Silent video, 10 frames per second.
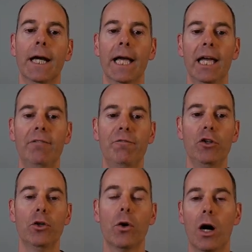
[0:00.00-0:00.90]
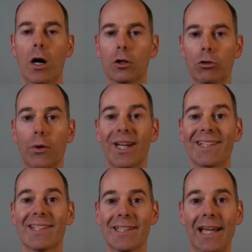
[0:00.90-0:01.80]
If you are growing
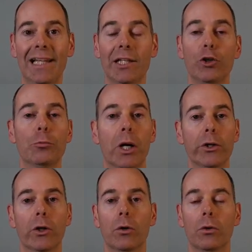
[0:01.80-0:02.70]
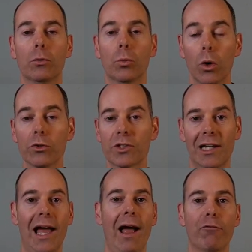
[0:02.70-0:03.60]
and scaling, you might not want to
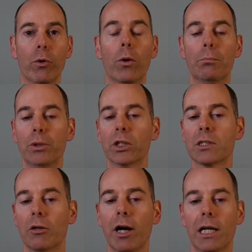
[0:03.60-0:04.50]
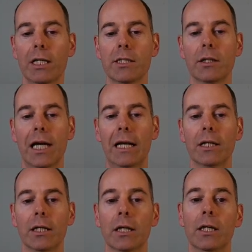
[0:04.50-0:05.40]
let everyone book directly into your
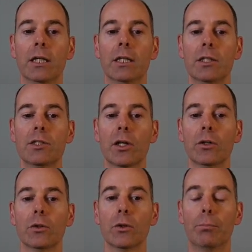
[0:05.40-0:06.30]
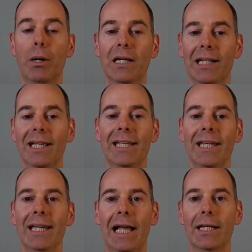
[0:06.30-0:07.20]
calendar. So by
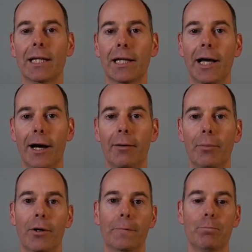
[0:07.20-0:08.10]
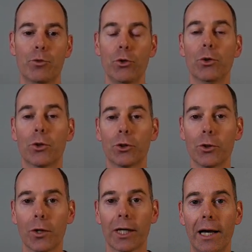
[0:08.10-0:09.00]
linking Calendly up to your
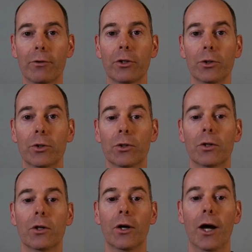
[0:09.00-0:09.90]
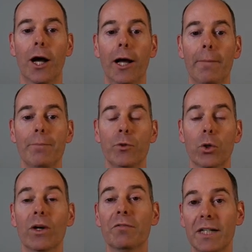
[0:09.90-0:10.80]
Google account, you're
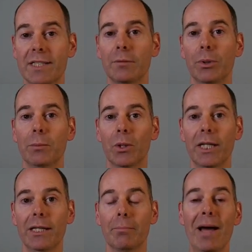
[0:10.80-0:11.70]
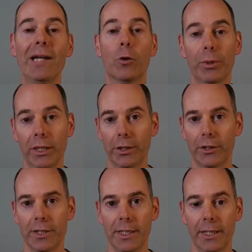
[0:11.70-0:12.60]
inviting people in may not be a good
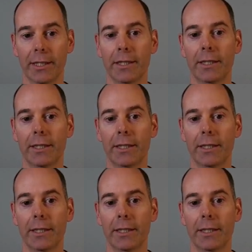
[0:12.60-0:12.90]
idea,